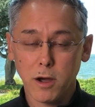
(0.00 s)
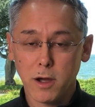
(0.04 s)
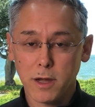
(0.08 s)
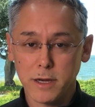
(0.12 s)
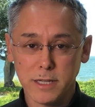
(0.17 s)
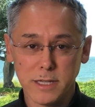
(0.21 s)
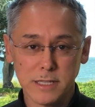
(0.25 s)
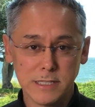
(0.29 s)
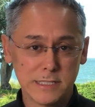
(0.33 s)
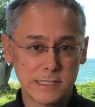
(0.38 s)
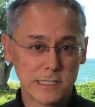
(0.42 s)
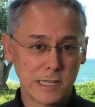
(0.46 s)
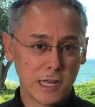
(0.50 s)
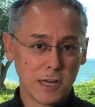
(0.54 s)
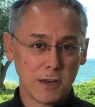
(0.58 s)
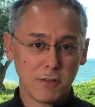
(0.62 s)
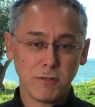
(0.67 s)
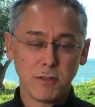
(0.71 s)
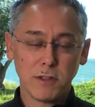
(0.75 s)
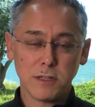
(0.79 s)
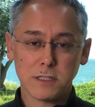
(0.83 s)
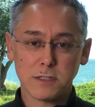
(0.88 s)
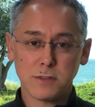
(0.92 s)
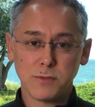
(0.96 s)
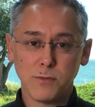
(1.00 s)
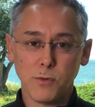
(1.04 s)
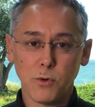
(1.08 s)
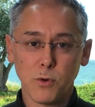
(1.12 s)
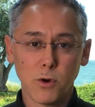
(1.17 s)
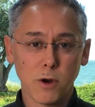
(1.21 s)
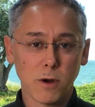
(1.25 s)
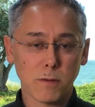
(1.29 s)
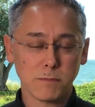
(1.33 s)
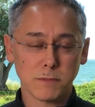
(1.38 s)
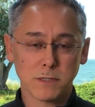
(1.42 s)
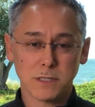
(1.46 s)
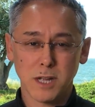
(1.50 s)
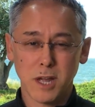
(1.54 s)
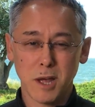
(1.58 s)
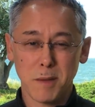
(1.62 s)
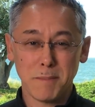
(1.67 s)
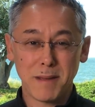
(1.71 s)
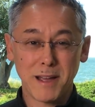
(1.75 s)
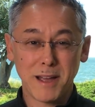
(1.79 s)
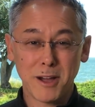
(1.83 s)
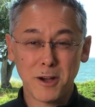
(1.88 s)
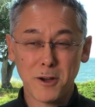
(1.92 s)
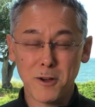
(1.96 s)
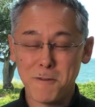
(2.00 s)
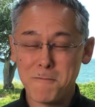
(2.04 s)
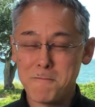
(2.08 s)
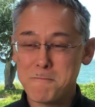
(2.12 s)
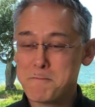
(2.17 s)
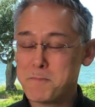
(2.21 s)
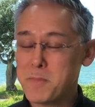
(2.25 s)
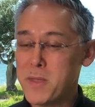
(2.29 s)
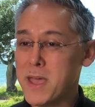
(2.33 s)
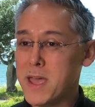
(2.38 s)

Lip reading: on inside of these forums about